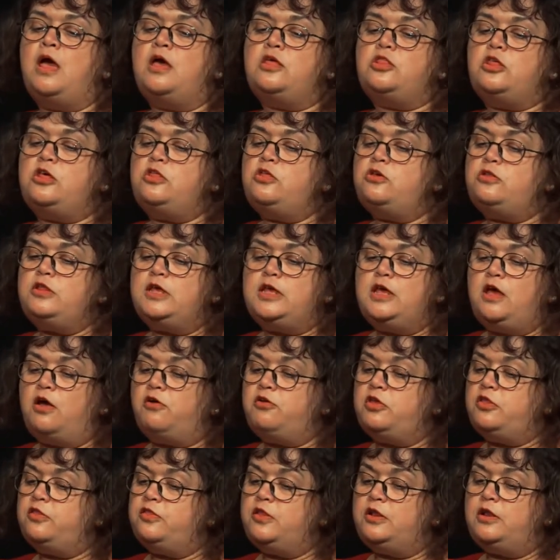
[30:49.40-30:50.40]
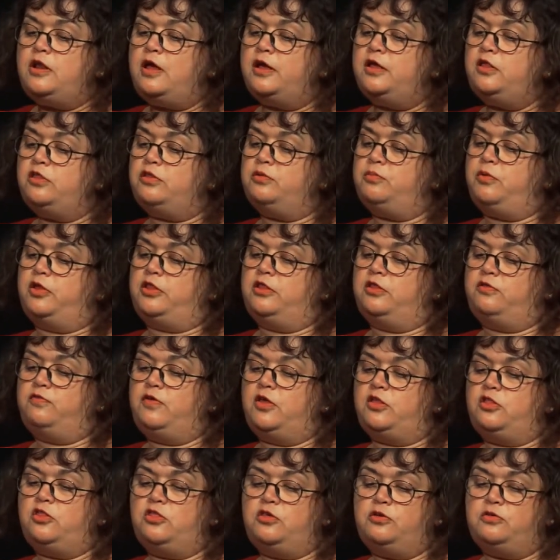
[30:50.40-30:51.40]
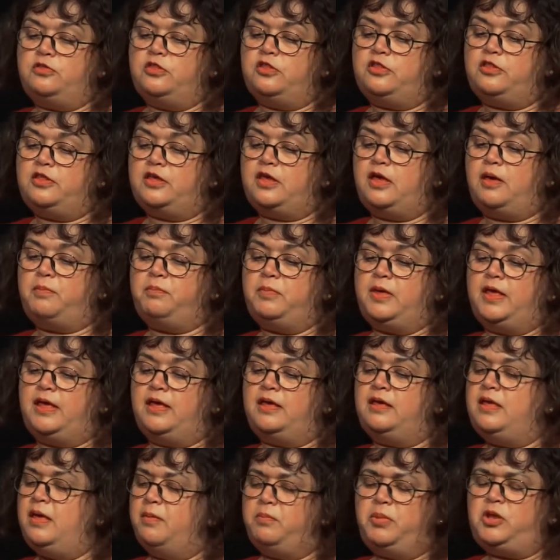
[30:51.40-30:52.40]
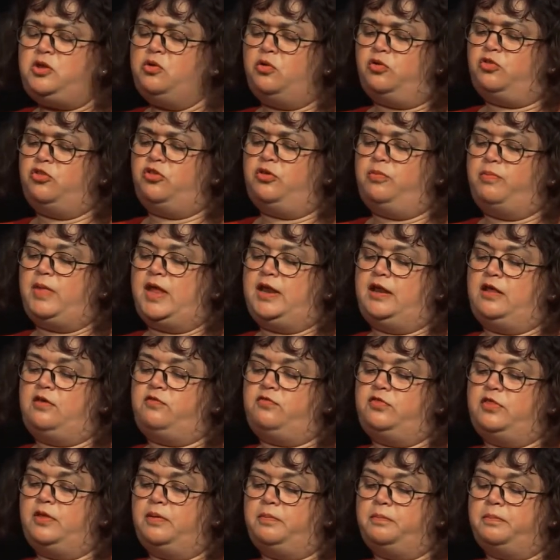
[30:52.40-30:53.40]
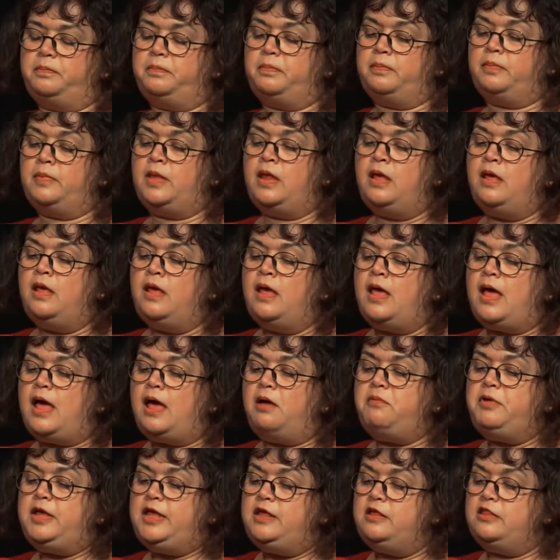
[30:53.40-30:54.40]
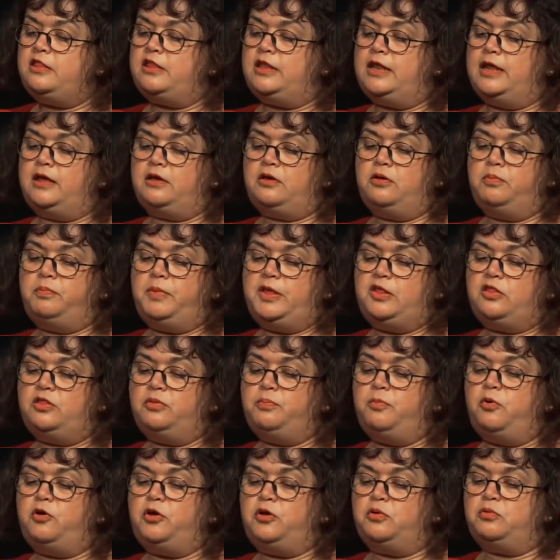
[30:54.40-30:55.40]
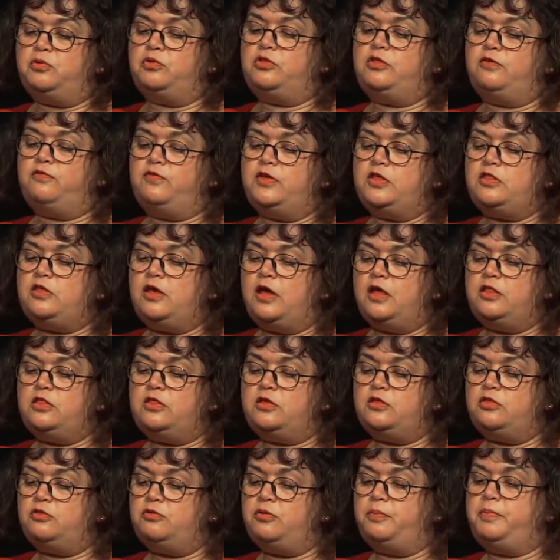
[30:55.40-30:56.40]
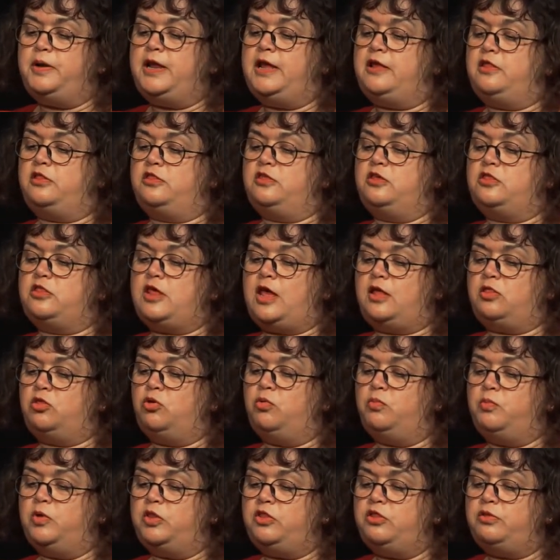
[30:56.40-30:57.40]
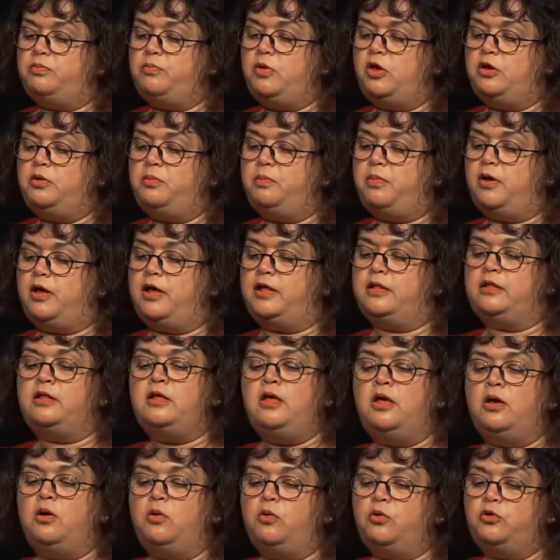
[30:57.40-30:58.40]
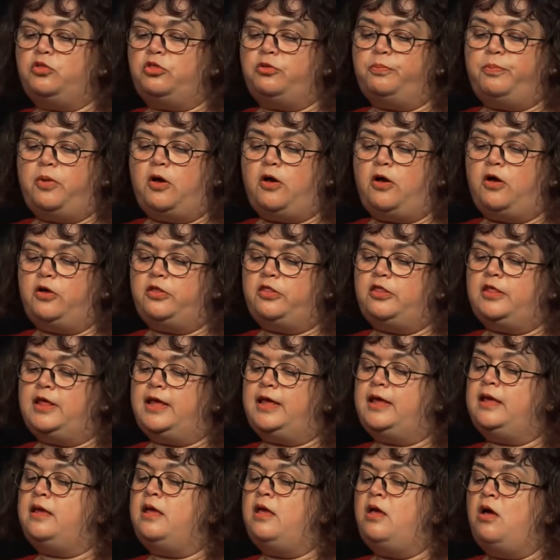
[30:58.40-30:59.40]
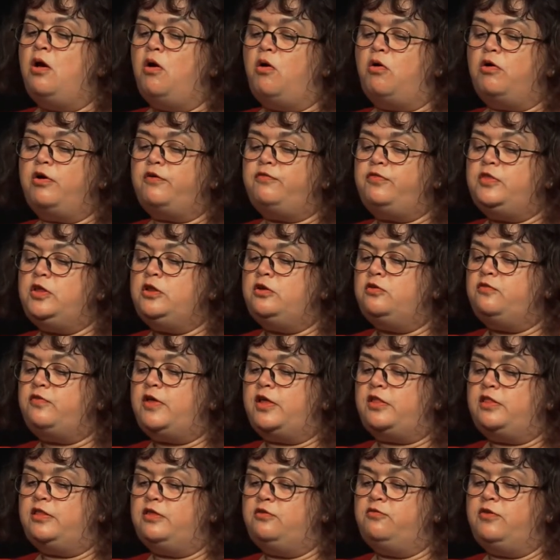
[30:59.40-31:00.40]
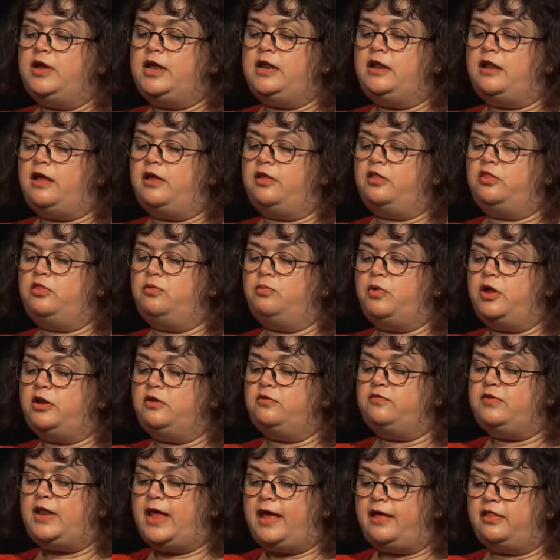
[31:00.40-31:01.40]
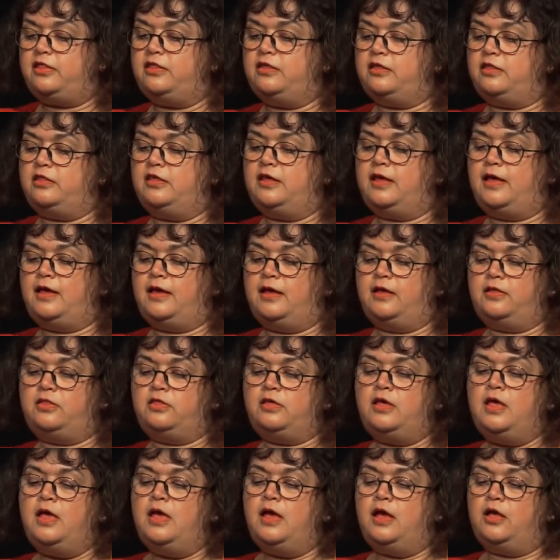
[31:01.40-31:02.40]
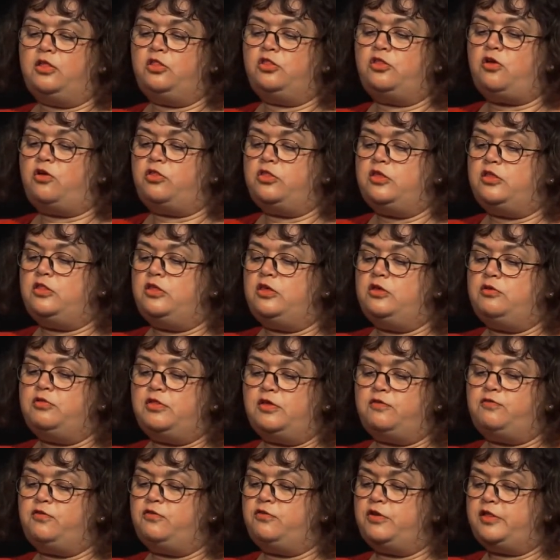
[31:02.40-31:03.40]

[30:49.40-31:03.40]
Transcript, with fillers: She should encourage the nicer ones for students to come here, but not too many of them. How easily it could be spoilt if it turned into a place to chat on one's mobile or to party, or if the university realised the wonderful asset it had and started to use it for